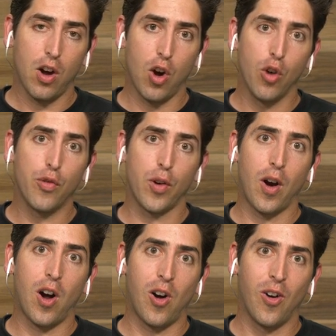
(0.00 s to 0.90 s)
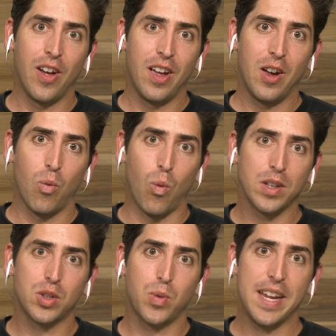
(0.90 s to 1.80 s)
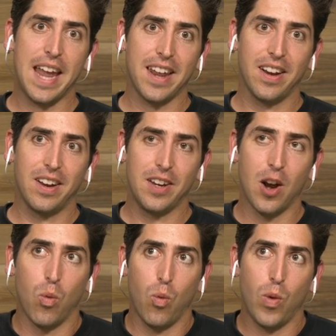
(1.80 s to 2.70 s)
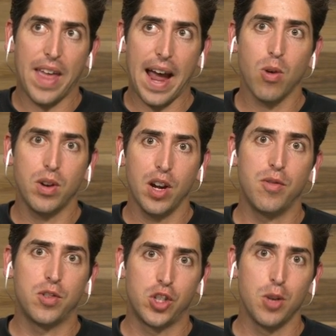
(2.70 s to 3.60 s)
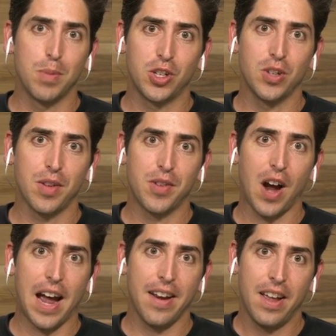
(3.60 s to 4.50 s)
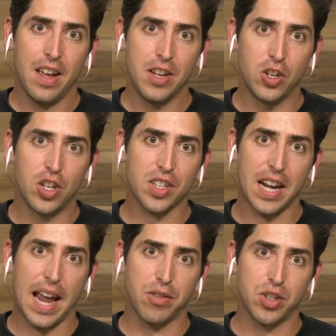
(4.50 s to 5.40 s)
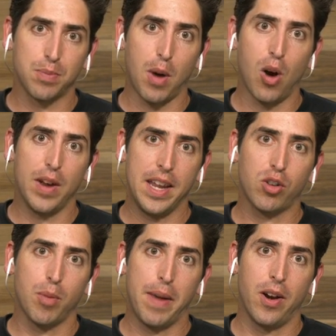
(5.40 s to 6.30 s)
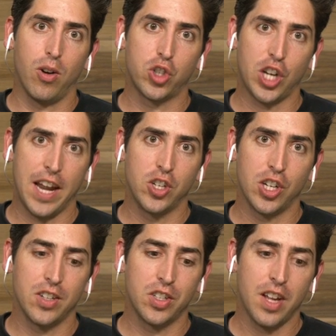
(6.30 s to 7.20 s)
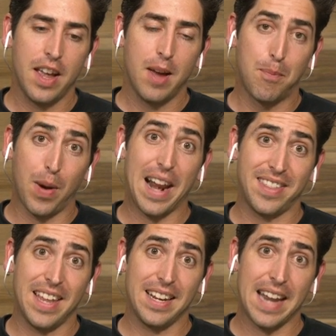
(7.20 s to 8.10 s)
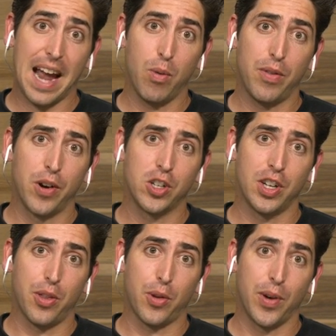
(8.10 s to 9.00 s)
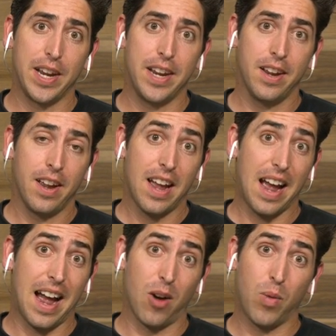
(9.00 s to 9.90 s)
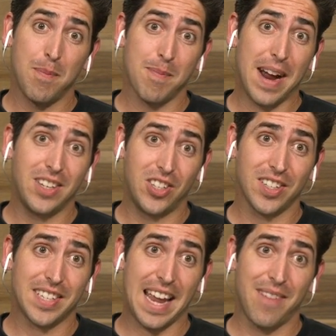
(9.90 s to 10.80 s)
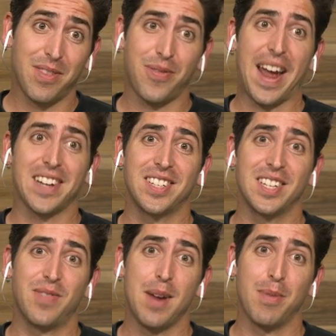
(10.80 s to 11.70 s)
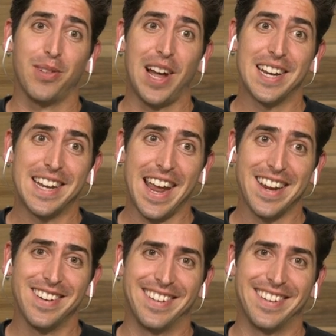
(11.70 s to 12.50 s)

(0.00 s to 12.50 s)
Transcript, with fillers: overall, once we get, you know, with how good Super Shoes have got, you're just going to have small incremental changes. But I think now with version 3, uh, we might just have the fastest Vaporfly to date.